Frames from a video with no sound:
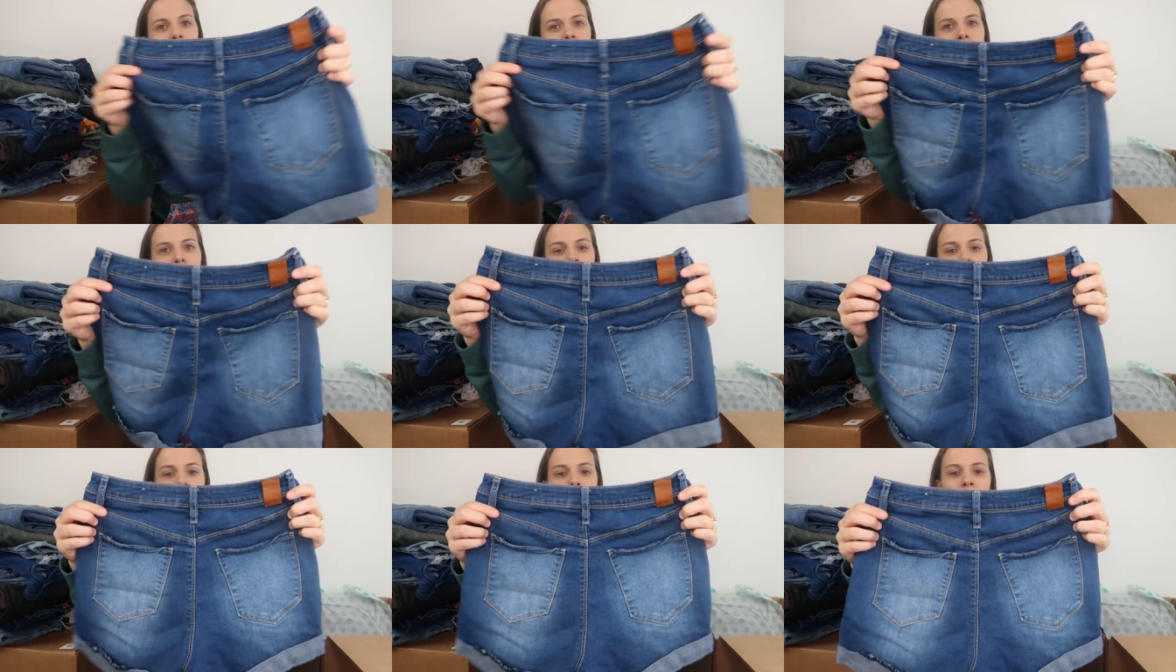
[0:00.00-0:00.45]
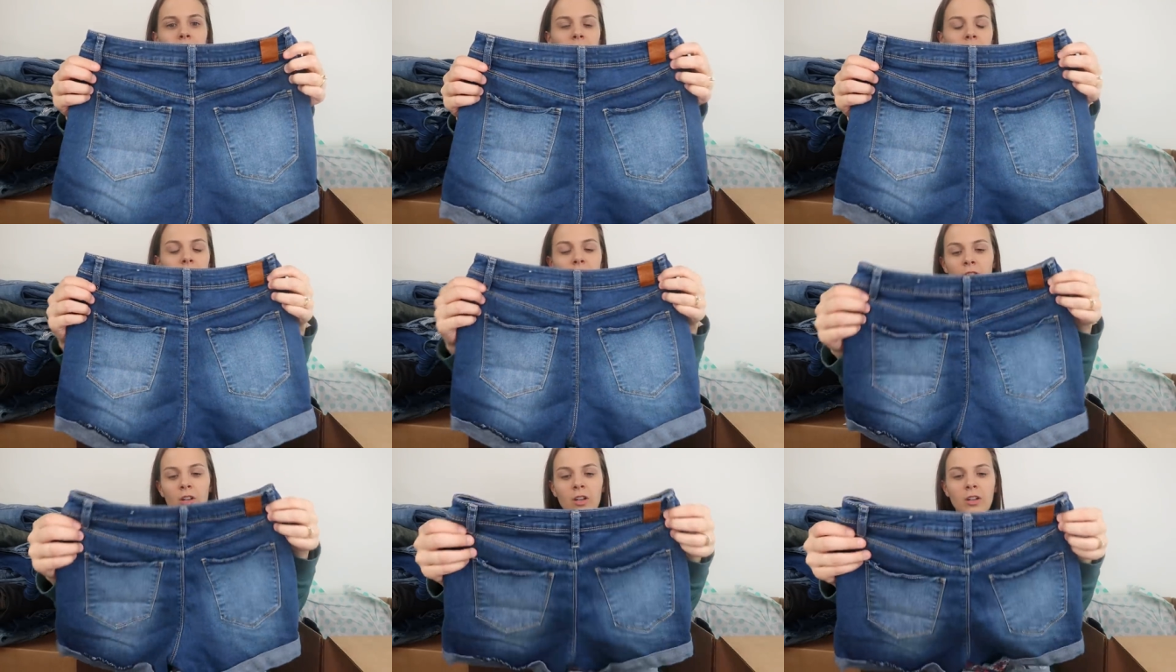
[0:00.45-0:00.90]
um,
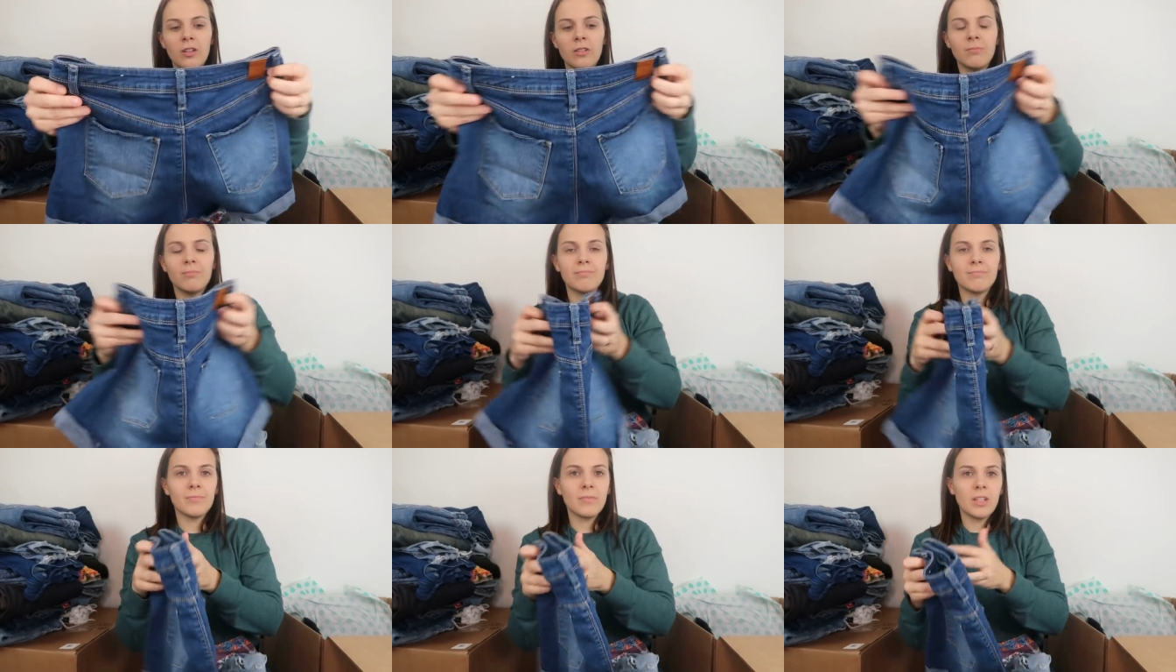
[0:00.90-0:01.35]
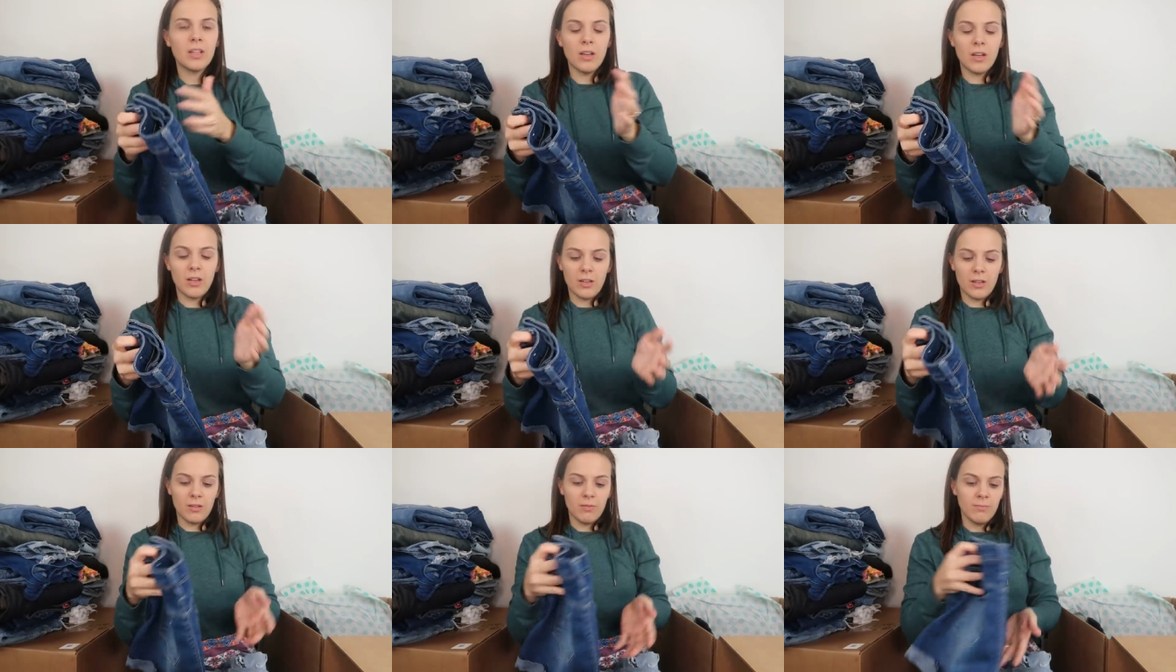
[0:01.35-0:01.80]
but they're not
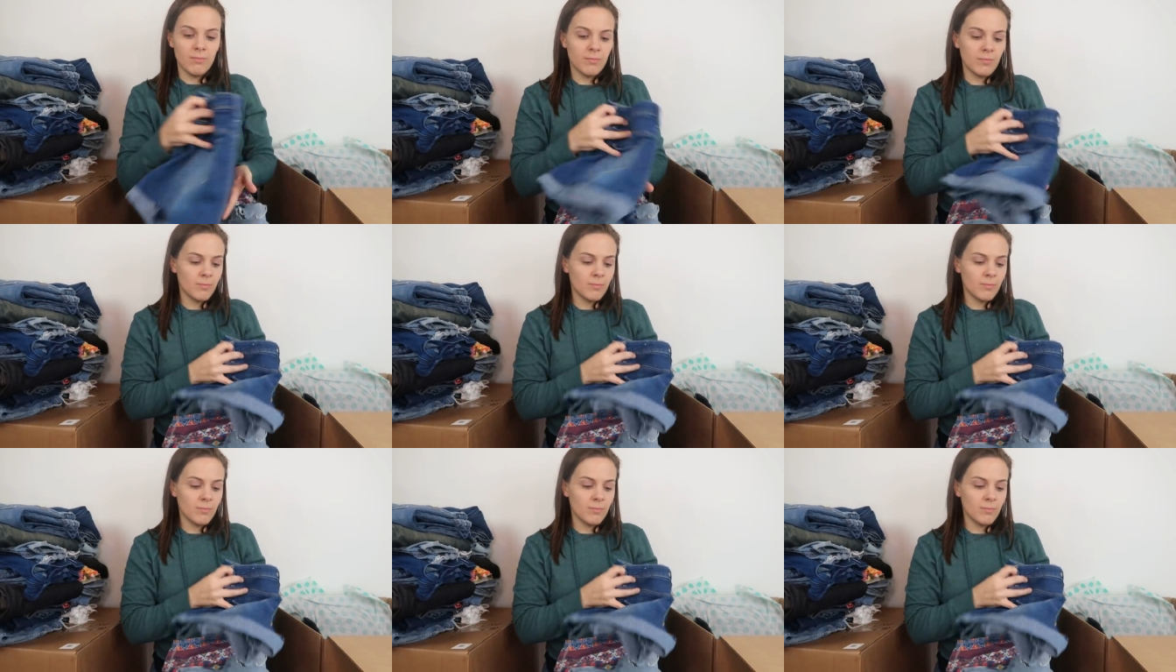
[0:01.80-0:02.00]
uh,